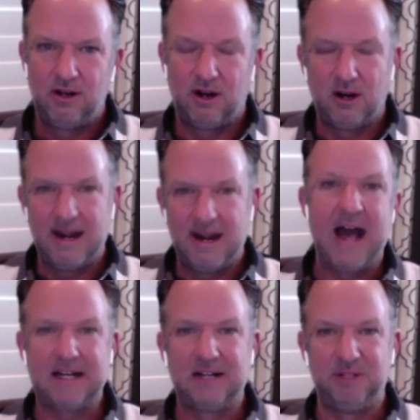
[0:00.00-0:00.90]
are
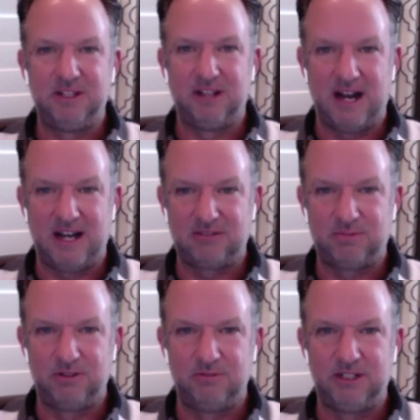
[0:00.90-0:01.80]
not coming to the
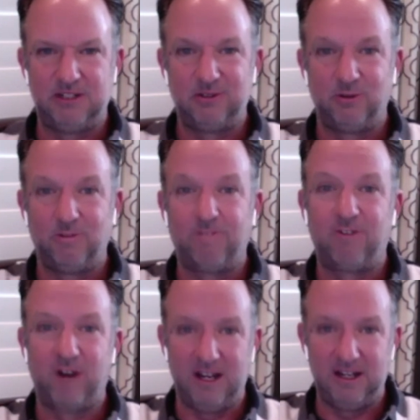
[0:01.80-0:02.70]
hospital because they're
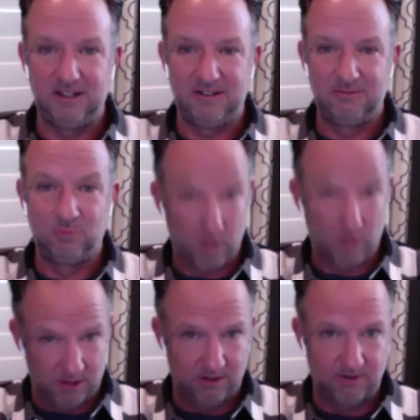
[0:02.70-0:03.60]
afraid
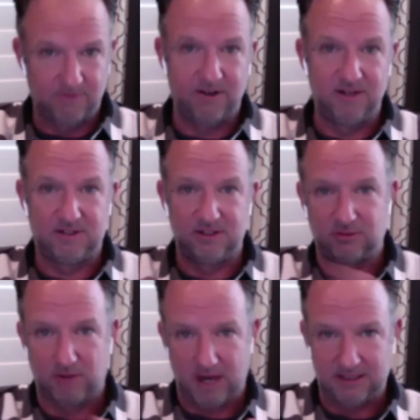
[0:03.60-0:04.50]
one they're afraid of
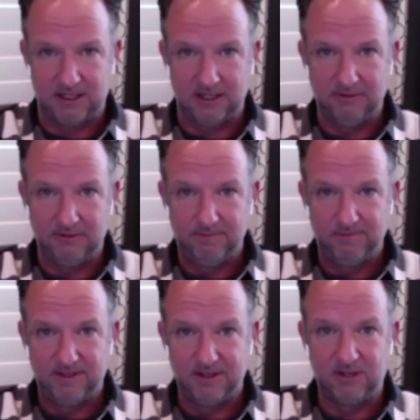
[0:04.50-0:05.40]
contracting
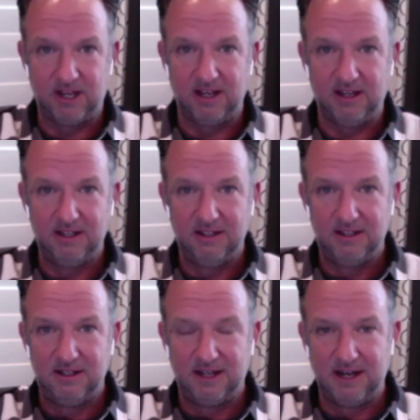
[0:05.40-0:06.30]
okay
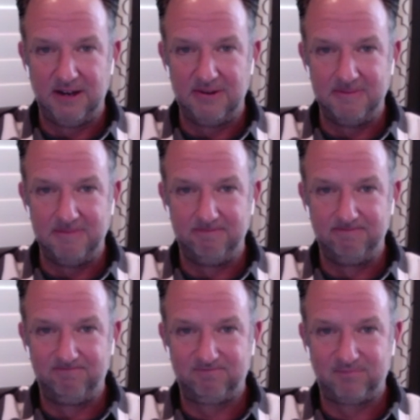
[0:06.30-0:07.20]
um
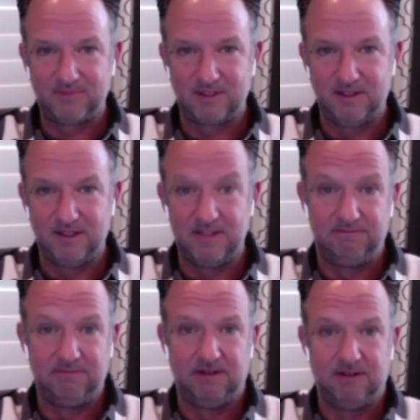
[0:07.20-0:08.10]
the
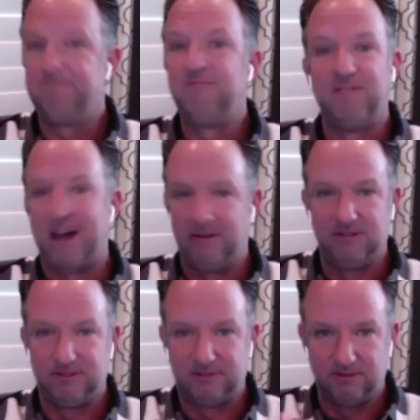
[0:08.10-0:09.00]
a, a
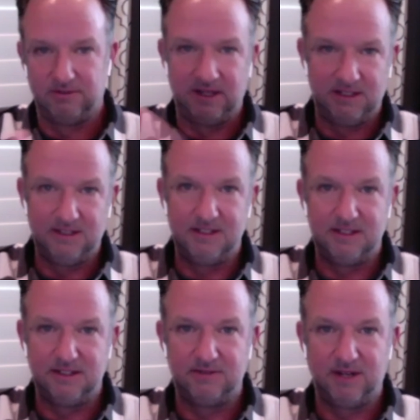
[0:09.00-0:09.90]
virus or any
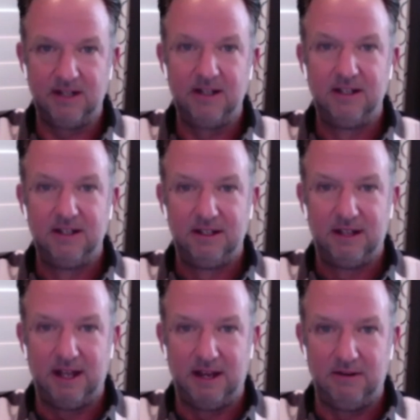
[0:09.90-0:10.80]
disease right
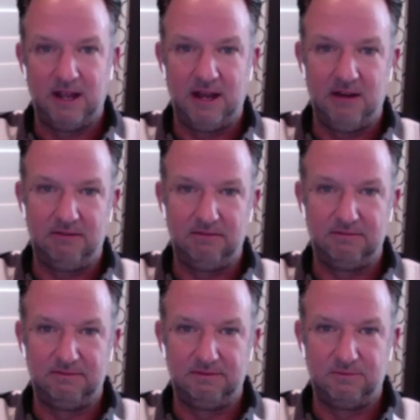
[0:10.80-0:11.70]
and and
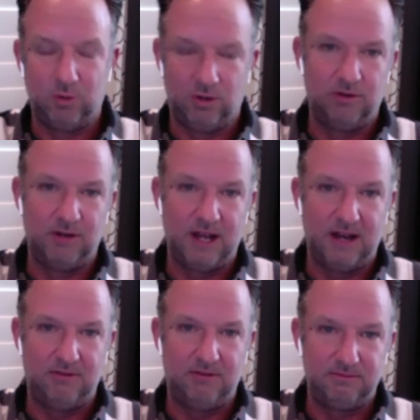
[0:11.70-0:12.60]
we're
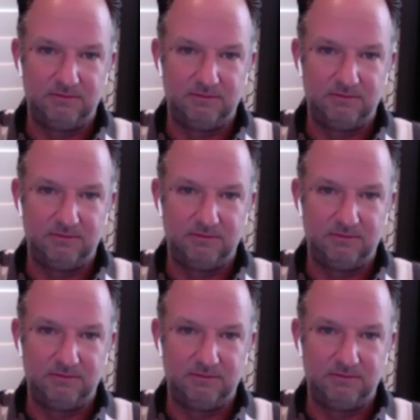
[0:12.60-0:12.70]
now